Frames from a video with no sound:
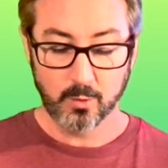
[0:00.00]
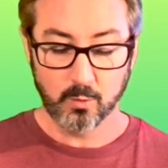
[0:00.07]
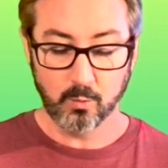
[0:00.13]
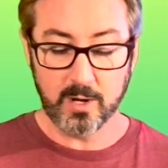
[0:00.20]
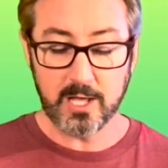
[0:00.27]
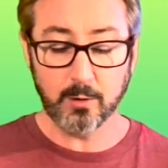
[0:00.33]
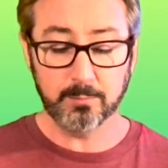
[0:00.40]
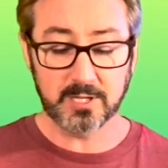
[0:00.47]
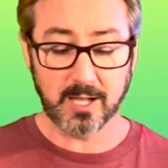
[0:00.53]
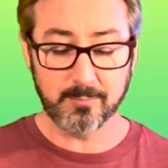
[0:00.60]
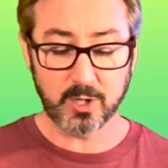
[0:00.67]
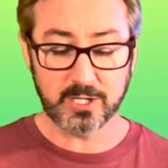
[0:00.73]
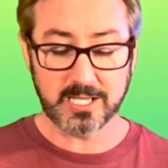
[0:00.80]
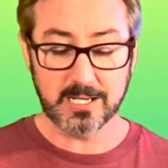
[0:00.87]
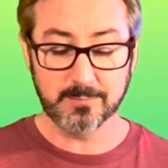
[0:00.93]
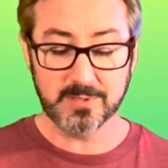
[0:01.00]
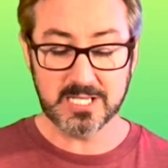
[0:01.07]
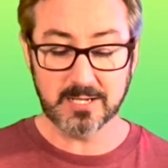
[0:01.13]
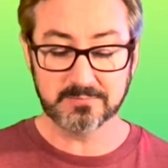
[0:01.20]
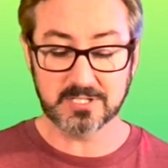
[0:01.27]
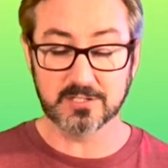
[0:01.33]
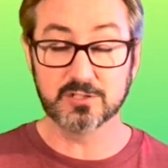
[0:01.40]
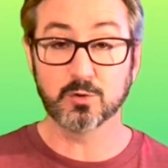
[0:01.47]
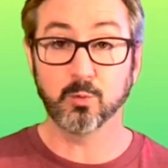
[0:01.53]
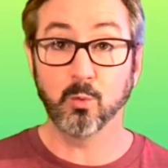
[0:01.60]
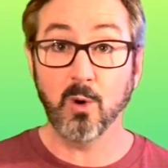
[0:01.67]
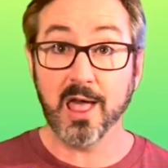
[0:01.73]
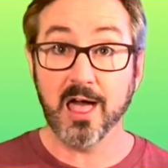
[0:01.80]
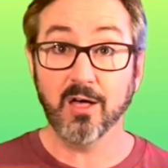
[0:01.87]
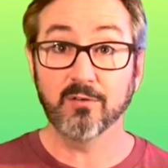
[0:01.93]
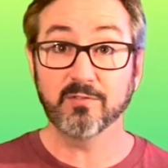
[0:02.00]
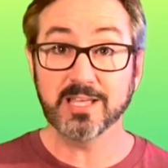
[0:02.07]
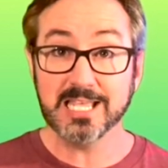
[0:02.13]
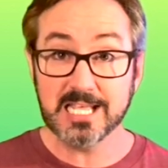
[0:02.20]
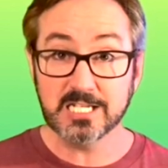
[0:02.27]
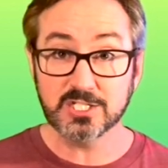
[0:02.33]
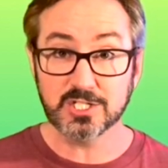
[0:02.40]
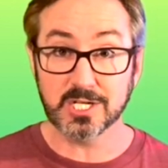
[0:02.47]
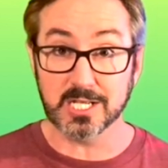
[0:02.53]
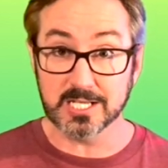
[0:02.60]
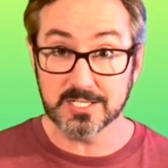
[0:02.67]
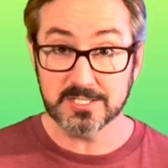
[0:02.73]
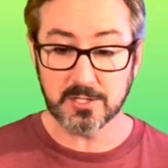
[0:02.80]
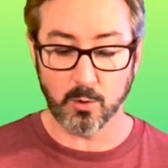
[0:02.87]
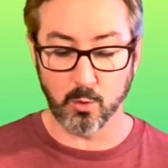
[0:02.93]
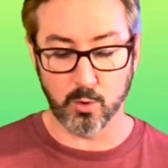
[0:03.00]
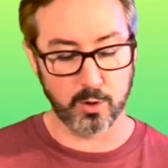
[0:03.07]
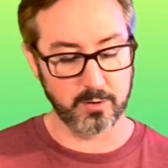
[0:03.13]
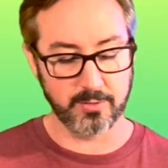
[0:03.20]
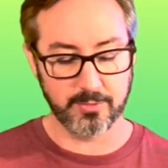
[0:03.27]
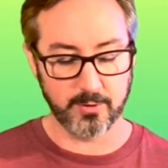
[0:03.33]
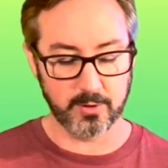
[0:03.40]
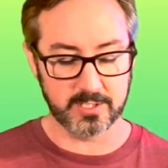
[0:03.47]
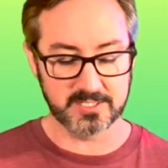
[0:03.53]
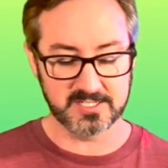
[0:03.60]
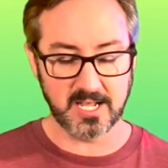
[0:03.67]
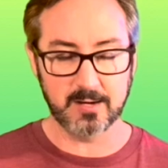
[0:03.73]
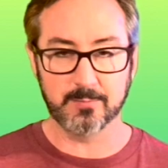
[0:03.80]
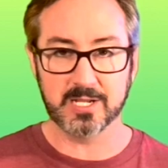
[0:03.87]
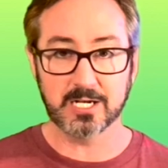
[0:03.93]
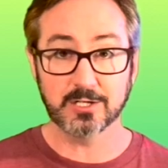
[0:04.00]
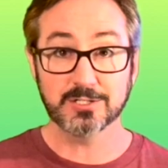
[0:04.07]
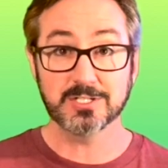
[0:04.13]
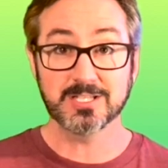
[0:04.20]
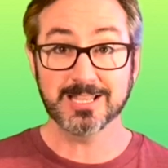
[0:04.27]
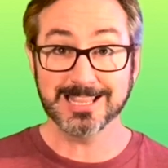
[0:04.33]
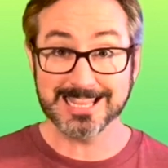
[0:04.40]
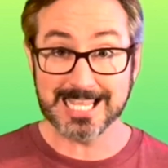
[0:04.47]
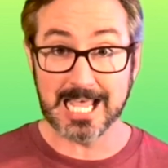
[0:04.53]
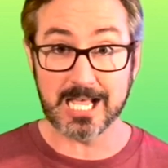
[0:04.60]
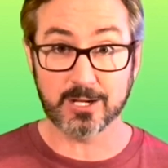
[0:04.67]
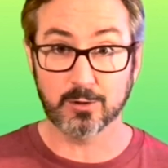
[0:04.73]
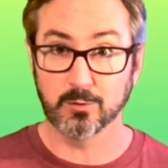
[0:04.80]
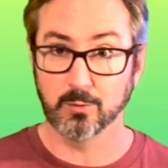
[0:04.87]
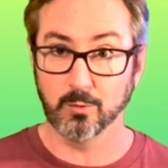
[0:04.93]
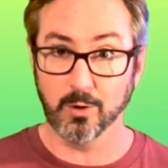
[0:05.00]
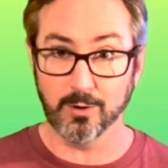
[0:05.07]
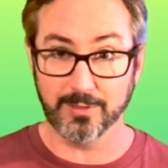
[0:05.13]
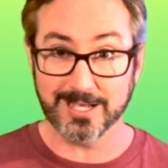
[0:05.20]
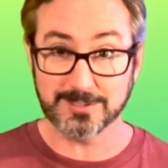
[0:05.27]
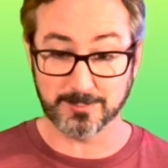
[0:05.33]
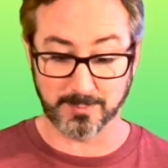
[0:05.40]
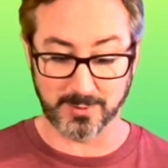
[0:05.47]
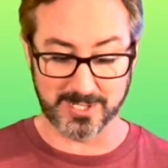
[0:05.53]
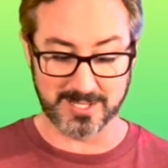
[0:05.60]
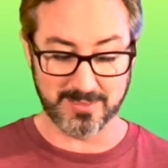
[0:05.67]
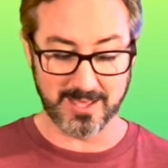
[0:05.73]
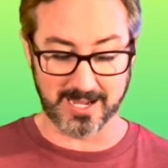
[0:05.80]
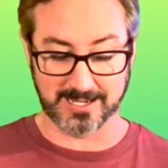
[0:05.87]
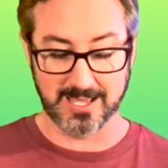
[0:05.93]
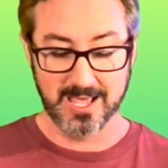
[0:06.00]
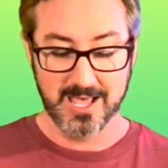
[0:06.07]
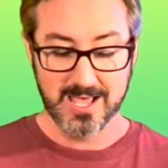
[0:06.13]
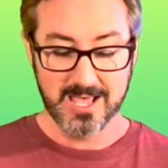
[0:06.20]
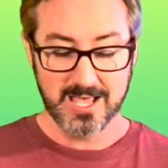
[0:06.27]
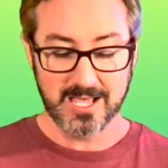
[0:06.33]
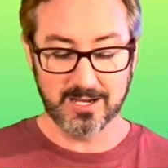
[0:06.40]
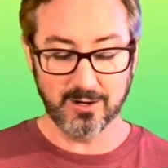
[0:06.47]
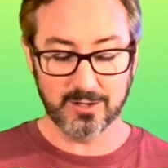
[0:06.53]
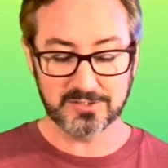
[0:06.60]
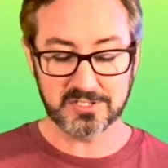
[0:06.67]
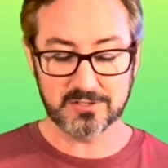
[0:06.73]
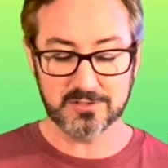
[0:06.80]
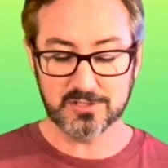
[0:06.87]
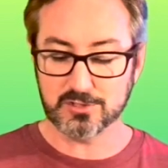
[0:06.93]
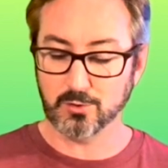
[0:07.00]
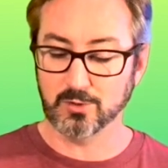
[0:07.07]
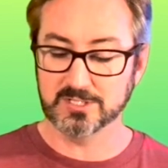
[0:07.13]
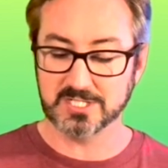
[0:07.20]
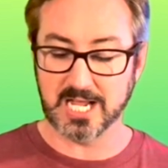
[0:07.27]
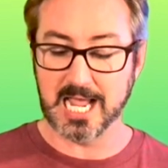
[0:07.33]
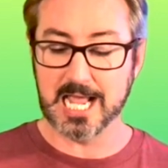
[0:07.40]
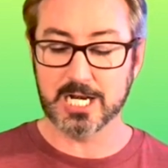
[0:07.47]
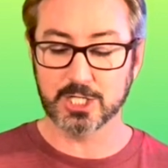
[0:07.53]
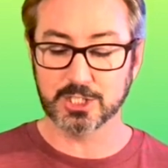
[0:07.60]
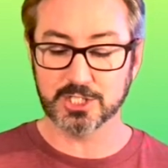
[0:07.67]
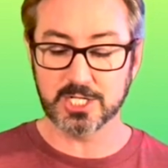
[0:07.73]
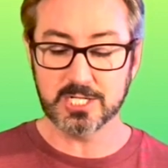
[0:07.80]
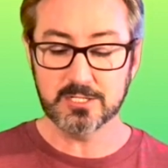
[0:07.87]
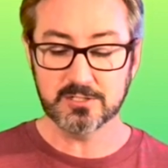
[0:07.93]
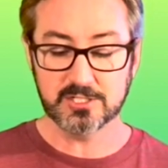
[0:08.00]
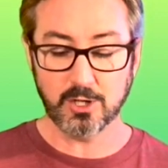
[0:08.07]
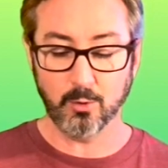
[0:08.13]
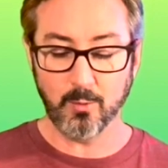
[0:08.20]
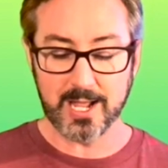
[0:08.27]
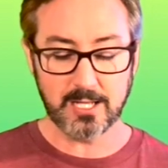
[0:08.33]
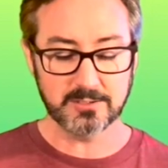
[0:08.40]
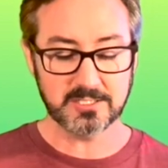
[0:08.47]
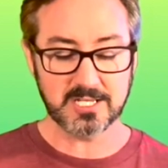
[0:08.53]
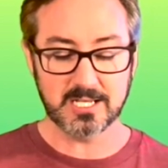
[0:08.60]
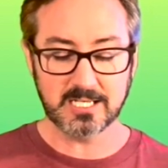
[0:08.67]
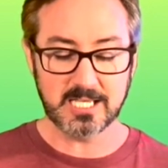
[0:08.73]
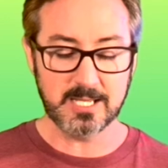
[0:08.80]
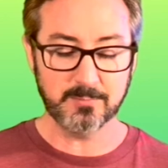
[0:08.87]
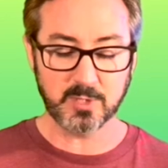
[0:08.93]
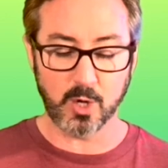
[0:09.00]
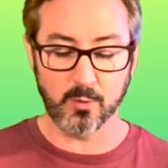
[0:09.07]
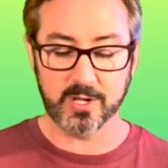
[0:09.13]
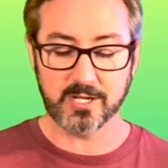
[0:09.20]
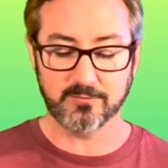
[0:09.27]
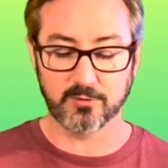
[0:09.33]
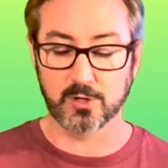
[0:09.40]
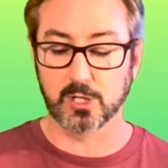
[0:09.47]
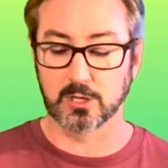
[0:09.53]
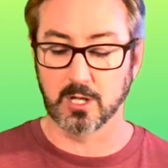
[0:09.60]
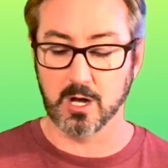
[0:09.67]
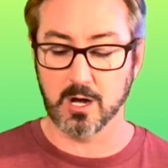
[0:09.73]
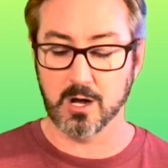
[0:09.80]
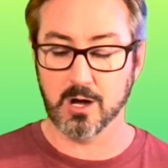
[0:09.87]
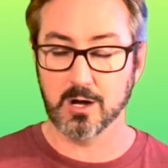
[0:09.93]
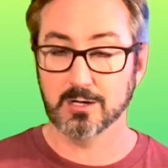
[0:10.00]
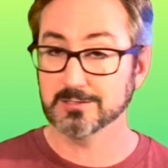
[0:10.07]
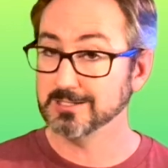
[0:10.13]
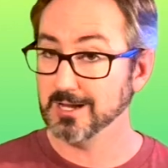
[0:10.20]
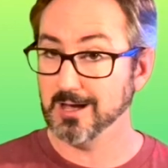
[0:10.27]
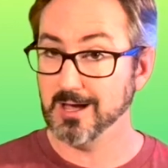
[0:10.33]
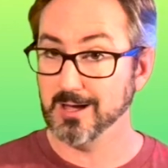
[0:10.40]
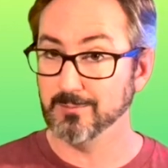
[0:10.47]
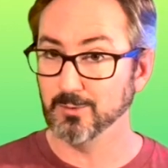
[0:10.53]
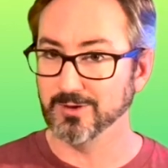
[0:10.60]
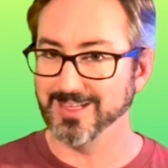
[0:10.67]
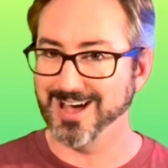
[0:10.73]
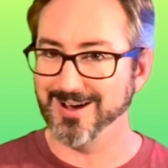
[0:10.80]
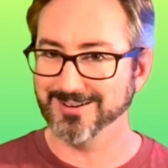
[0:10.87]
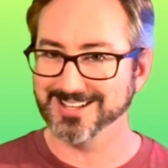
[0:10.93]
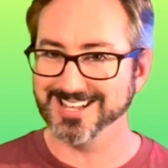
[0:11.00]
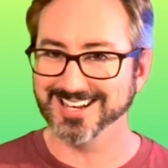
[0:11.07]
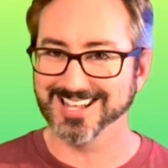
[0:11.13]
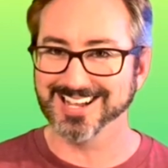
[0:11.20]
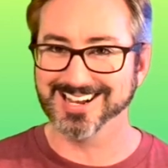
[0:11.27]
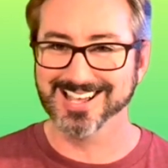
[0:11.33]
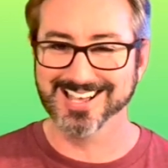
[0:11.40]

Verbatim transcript: Whale blubber can be up to twelve inches or thirty centimeters thick. Whoa, that's pretty thick. It also stores energy, so whales can keep going for a long time without eating.